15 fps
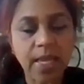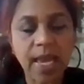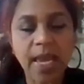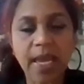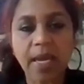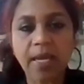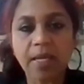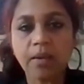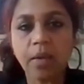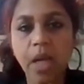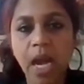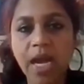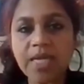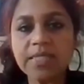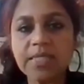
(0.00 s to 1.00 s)
And
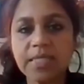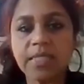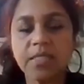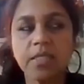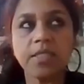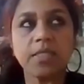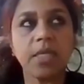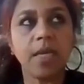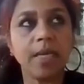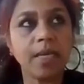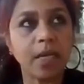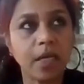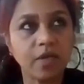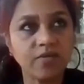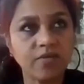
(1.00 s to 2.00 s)
I see this a
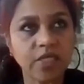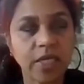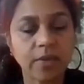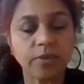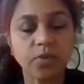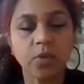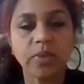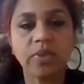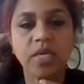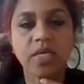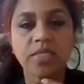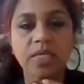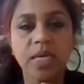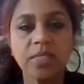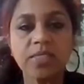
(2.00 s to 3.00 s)
lot of times when
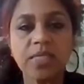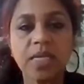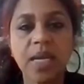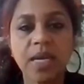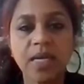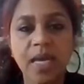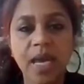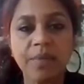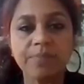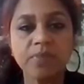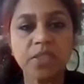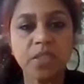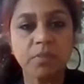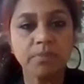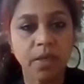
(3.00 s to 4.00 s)
there's underlying
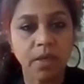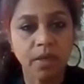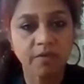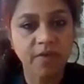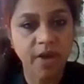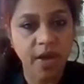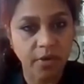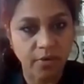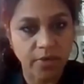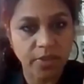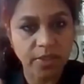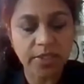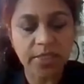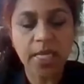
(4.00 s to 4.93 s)
Epstein-Barr virus.